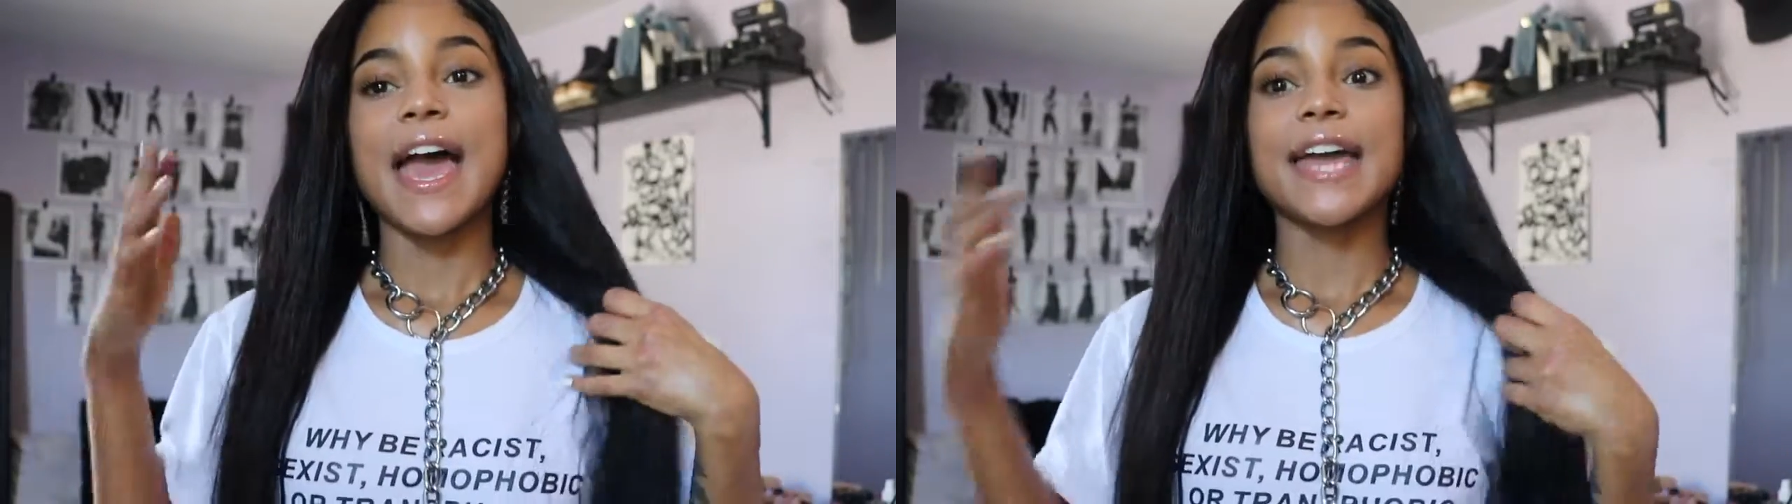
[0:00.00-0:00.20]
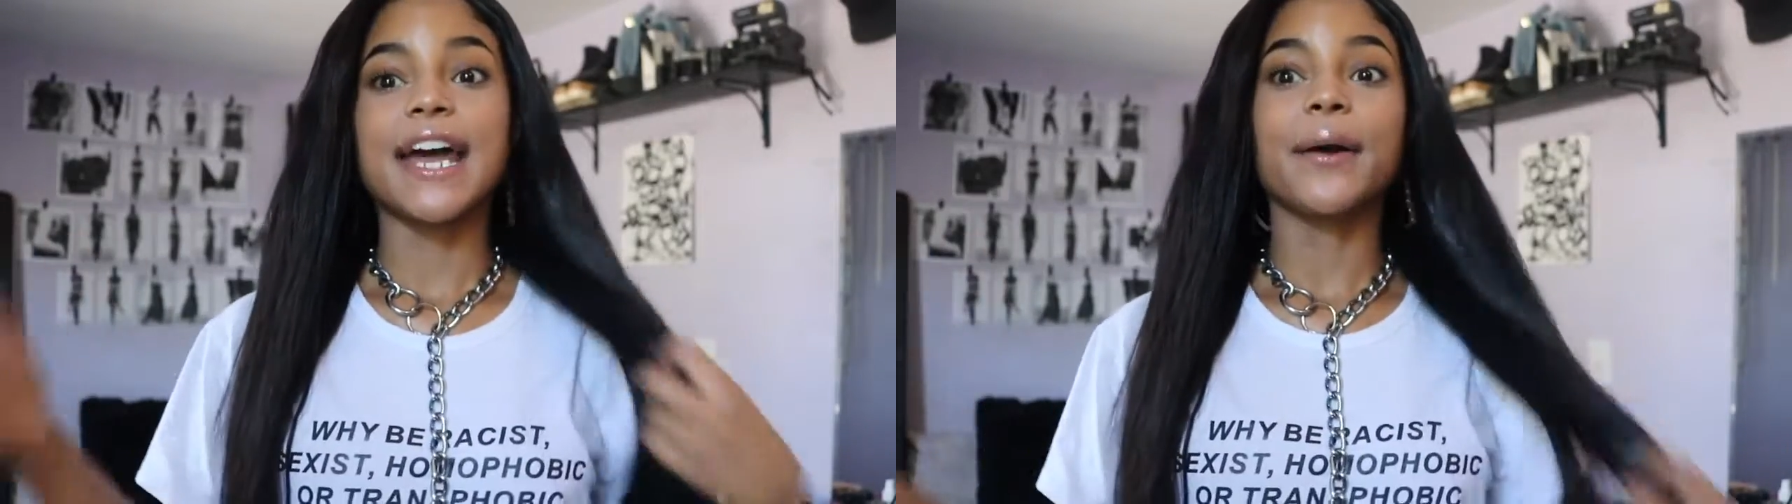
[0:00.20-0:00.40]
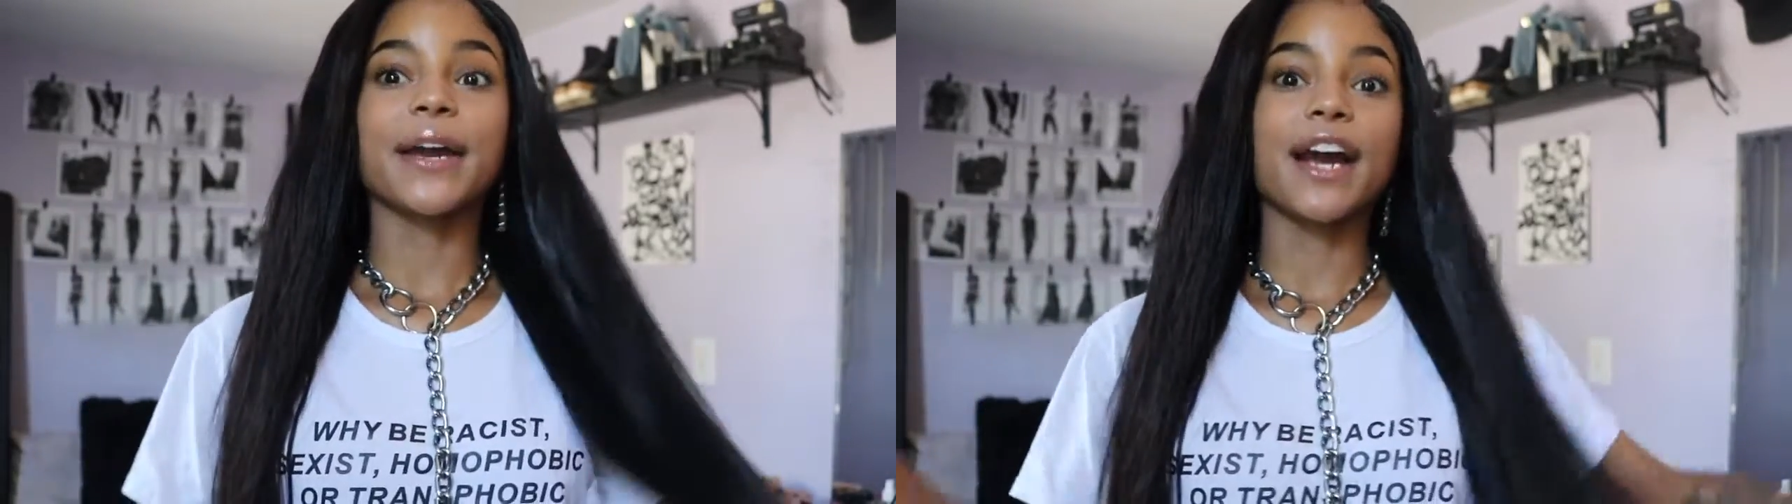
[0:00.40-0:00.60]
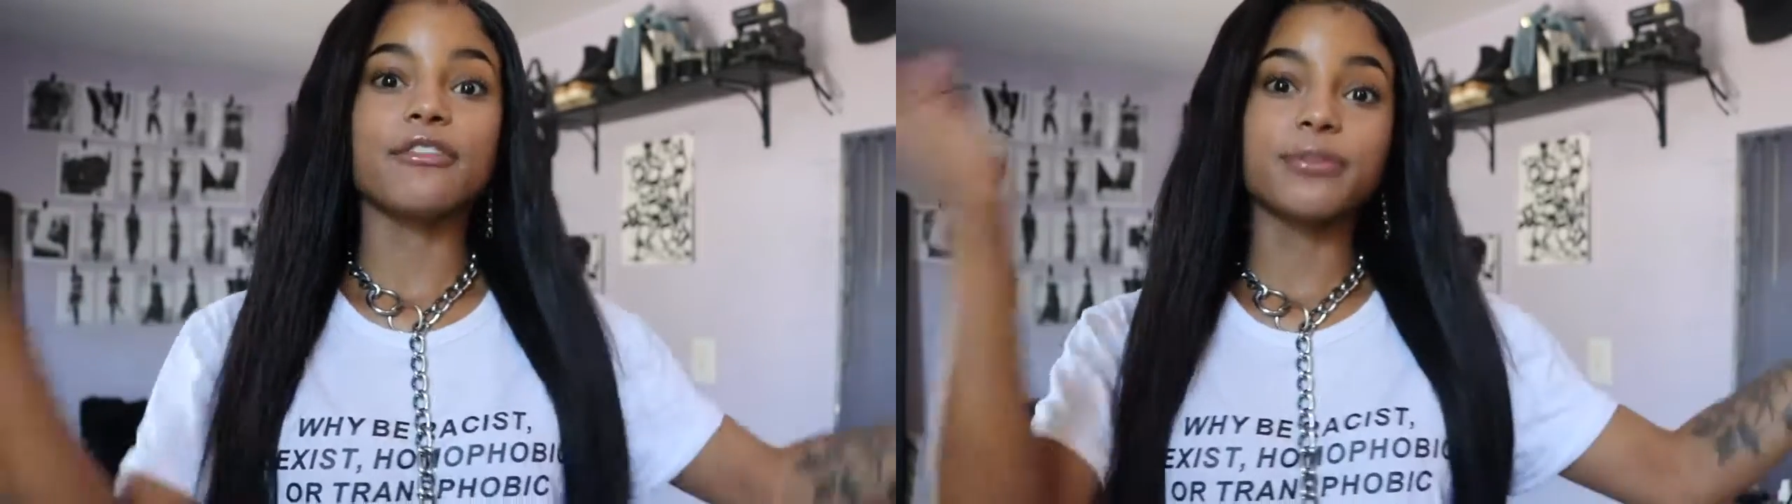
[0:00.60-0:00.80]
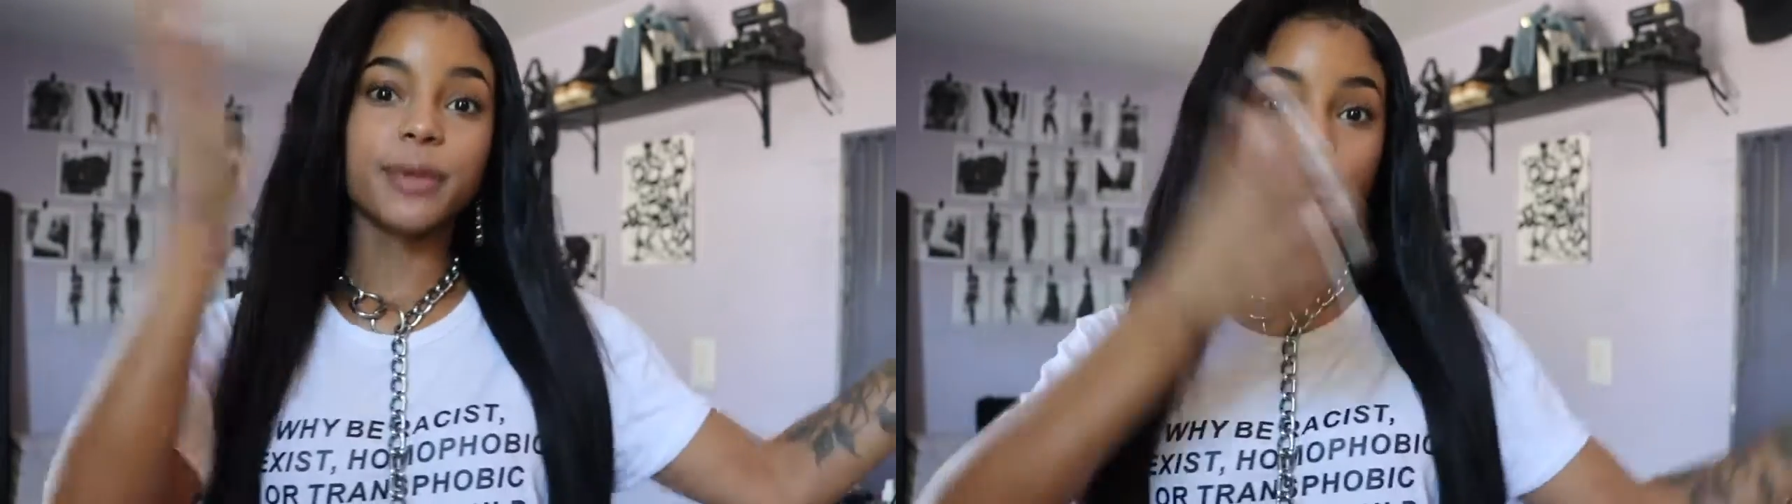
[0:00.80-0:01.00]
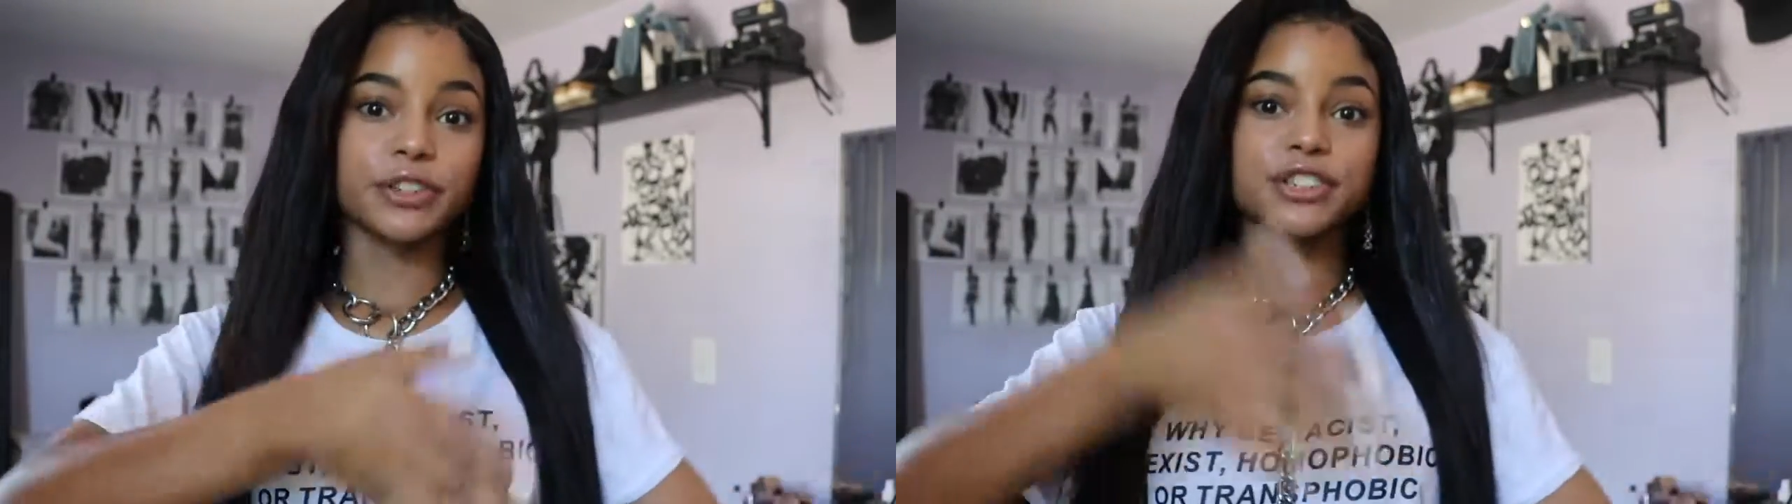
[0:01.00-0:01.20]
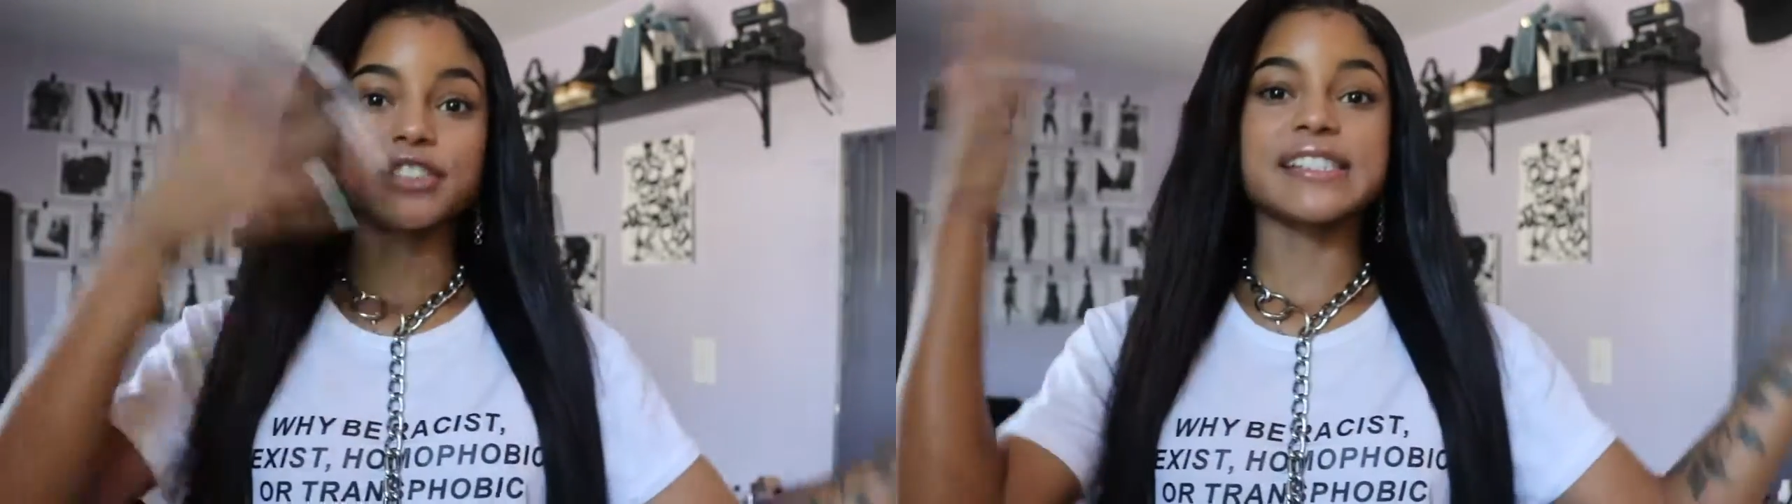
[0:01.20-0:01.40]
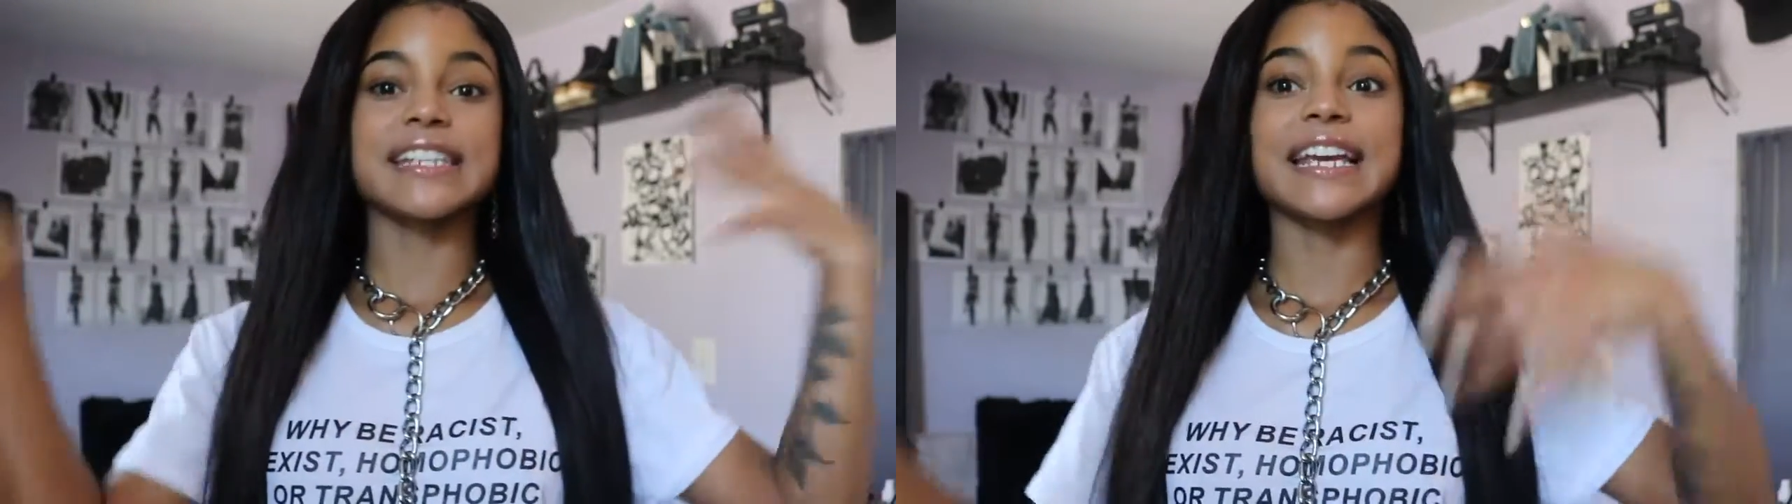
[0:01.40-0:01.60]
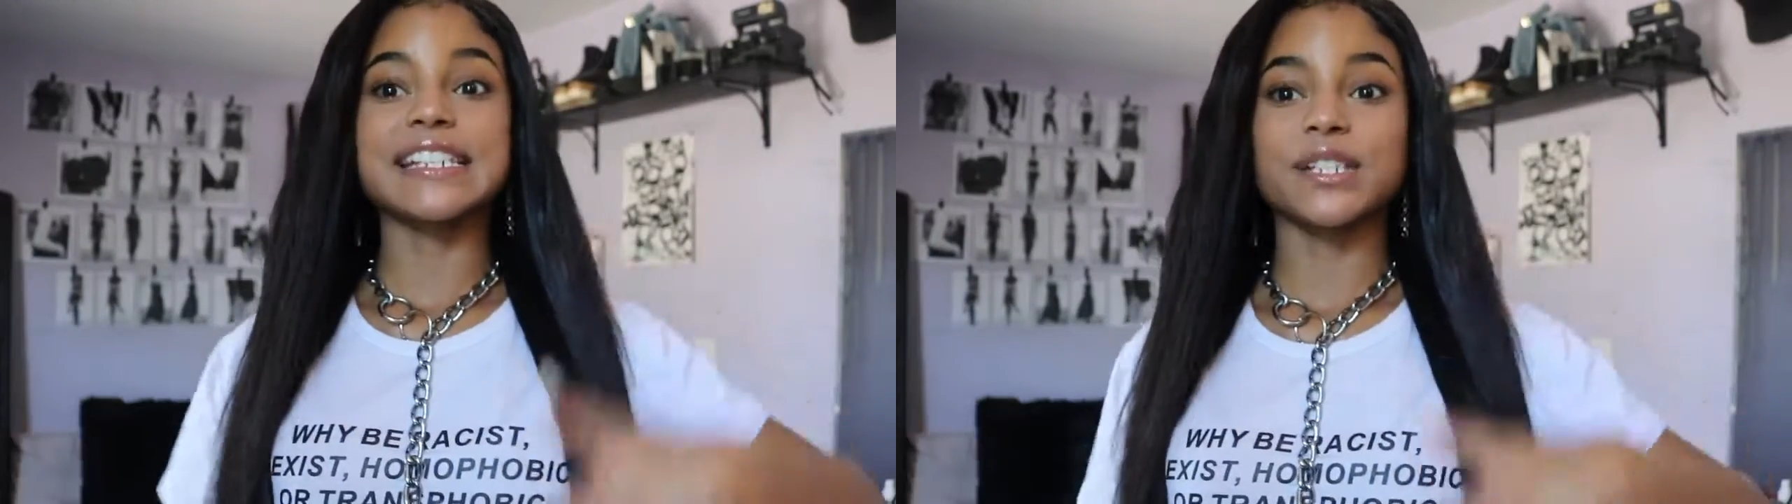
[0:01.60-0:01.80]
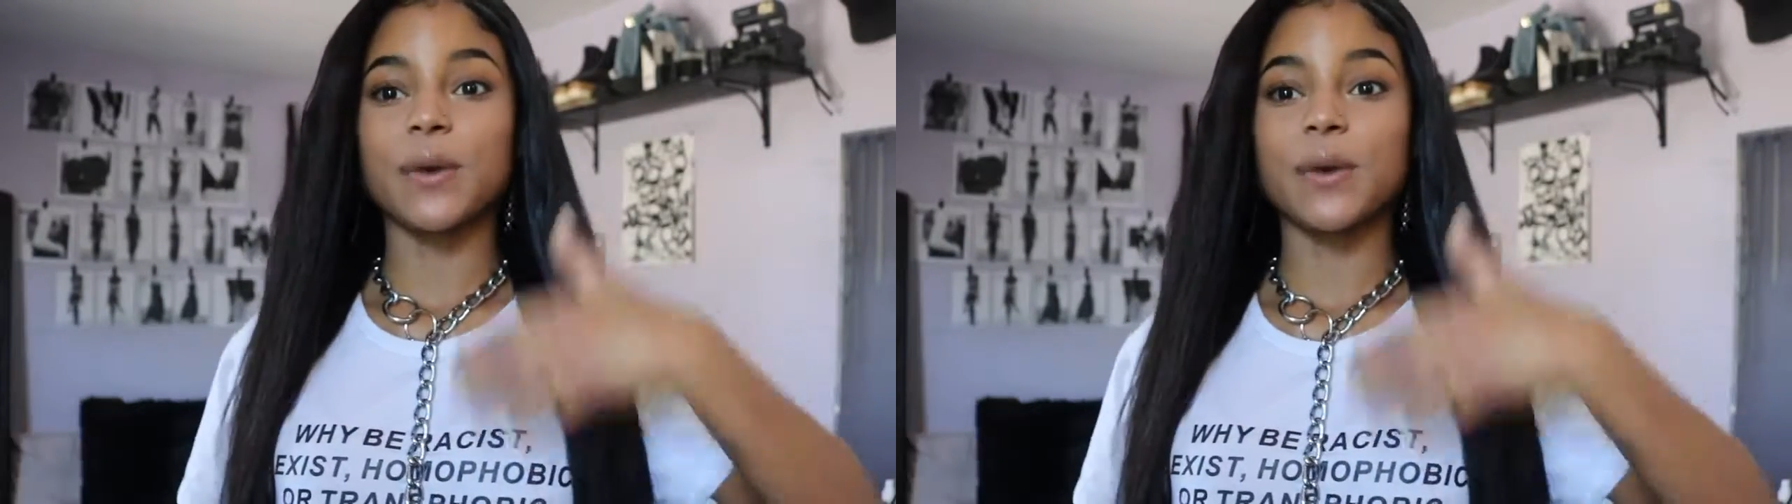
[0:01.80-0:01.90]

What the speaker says: and how I got from the original state